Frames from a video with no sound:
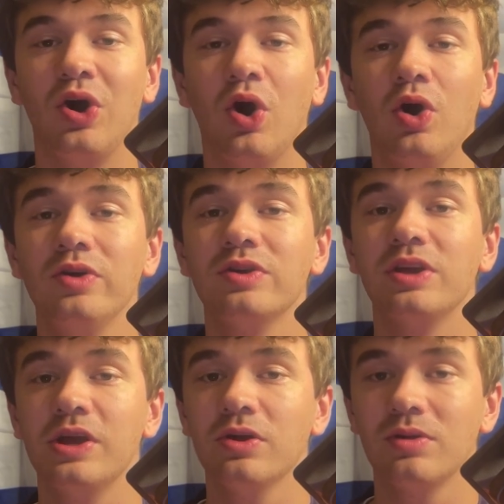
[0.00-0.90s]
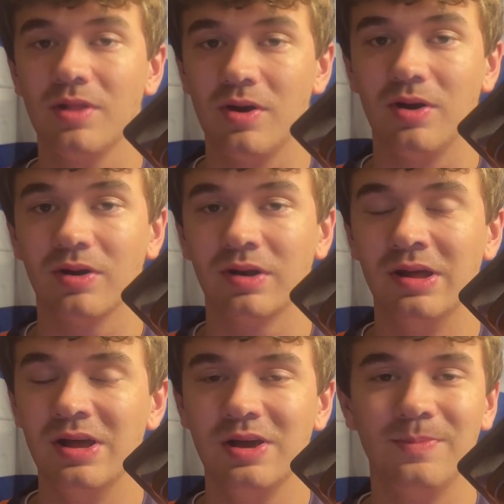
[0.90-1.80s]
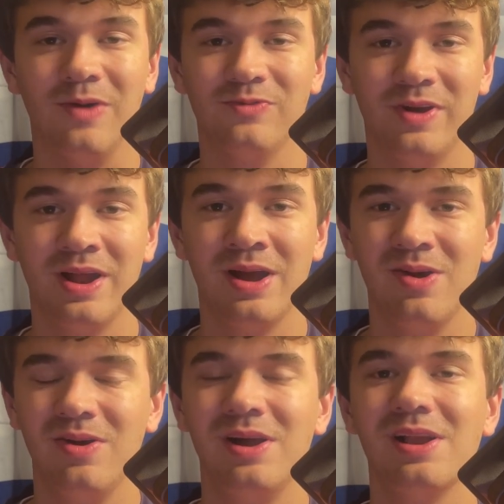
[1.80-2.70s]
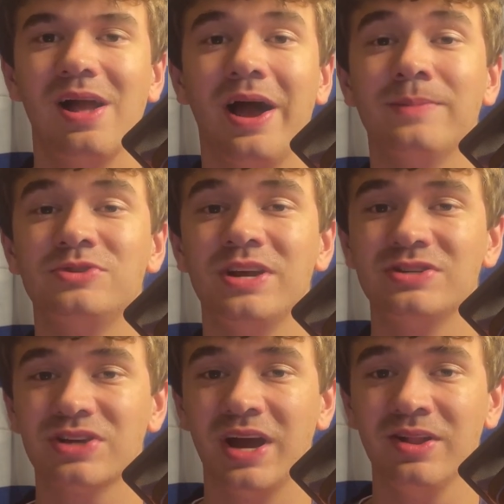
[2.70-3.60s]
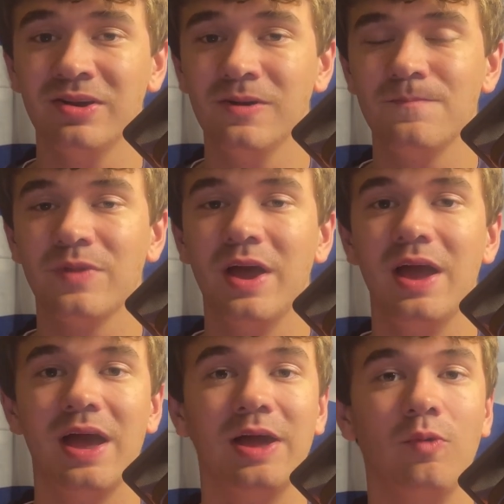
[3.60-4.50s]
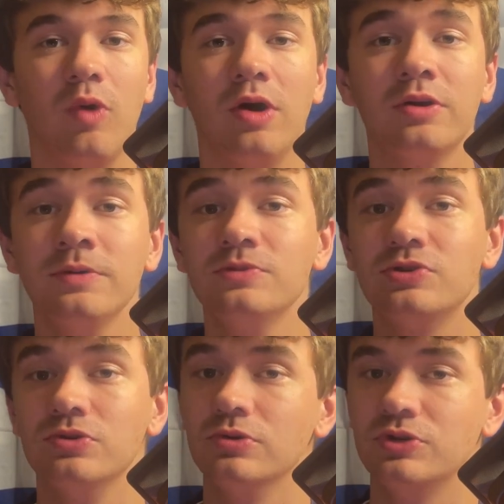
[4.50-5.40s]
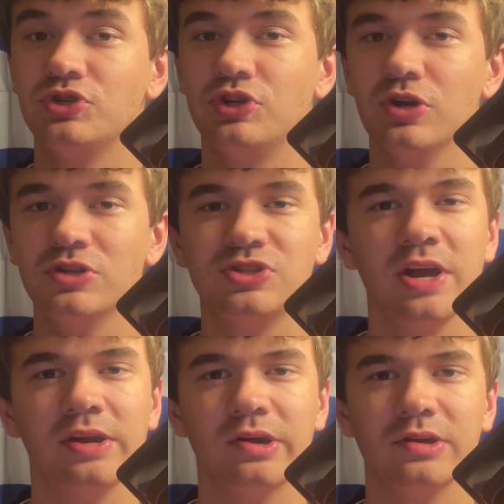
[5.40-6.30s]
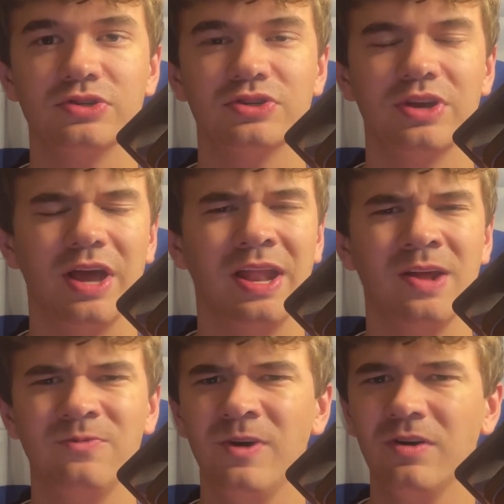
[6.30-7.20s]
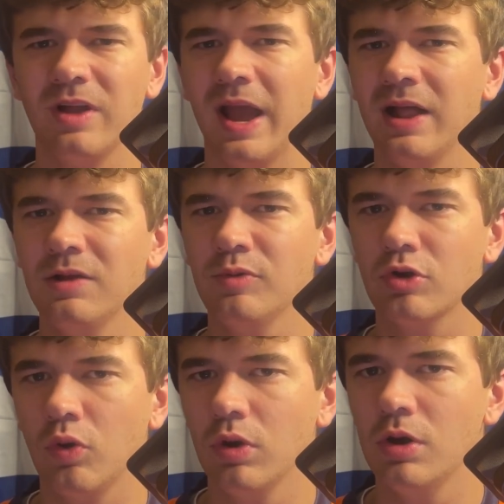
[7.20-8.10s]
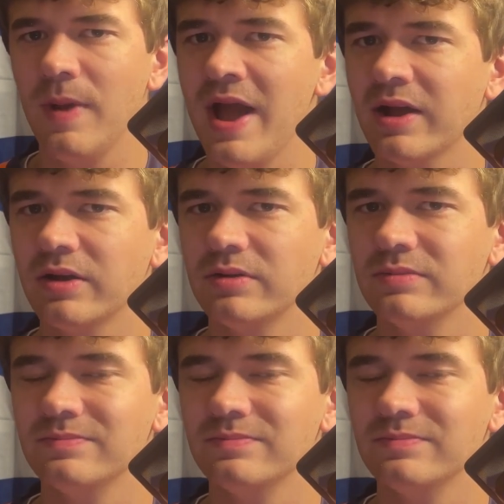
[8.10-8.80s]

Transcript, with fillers: all year long. But for now, I'm Chase Keller, and welcome to Shedeur Sanders, NFL caliber quarterback.